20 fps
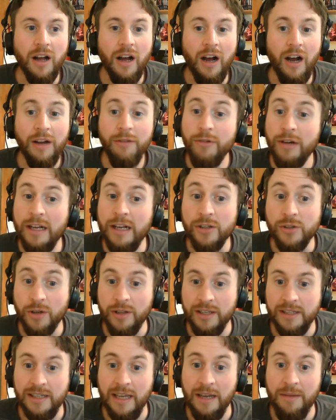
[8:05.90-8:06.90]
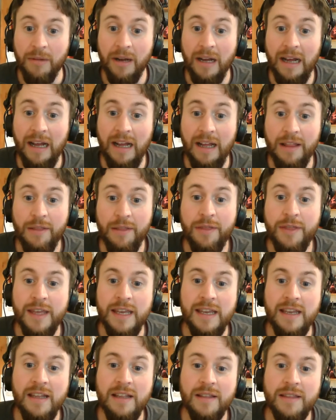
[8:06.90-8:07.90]
I really enjoy this game.
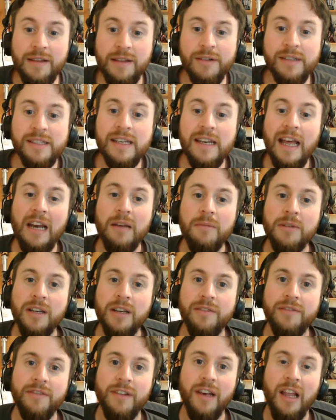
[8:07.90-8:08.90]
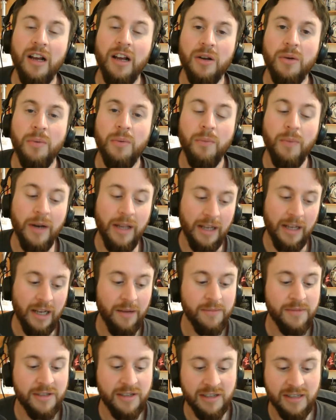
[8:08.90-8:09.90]
There is an element of luck when it
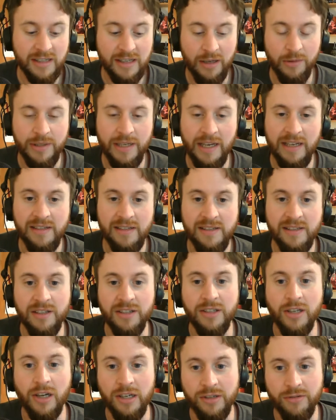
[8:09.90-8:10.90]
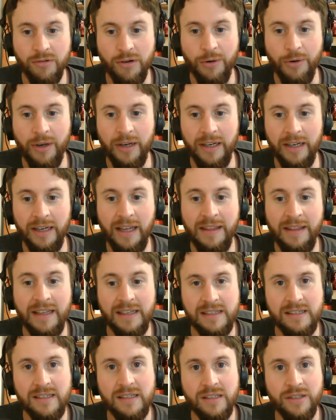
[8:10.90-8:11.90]
comes to skill tests and dice rolling, and
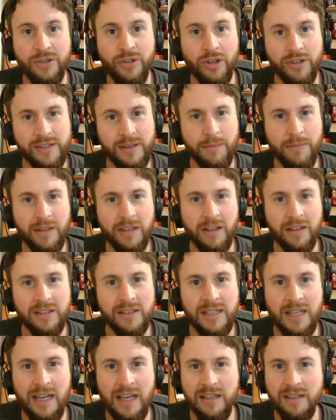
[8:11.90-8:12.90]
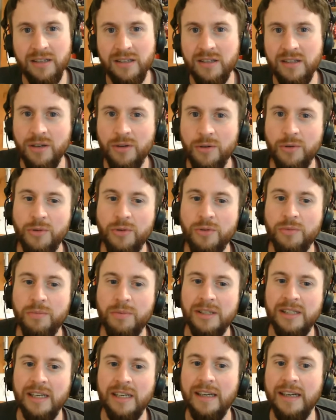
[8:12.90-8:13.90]
that's not something I tend to
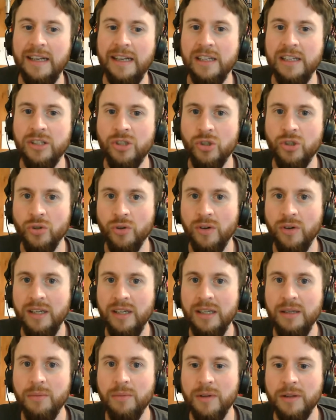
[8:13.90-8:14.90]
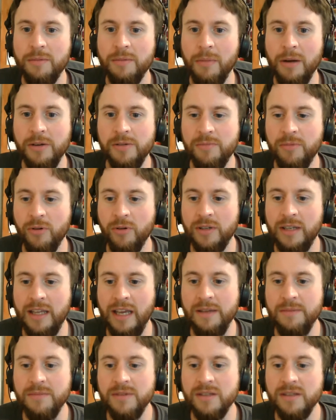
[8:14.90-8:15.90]
particularly enjoy with most board
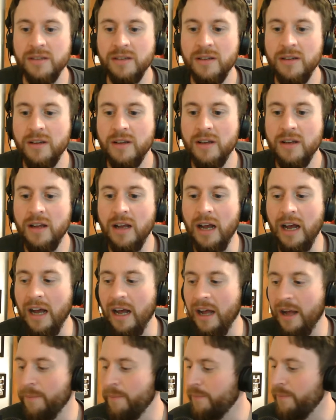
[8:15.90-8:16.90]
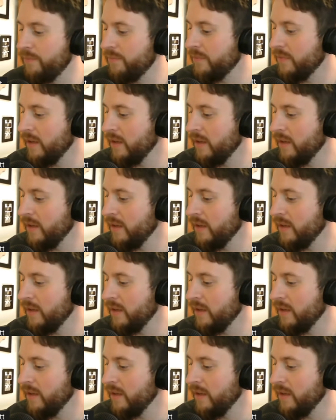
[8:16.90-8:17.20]
games. Any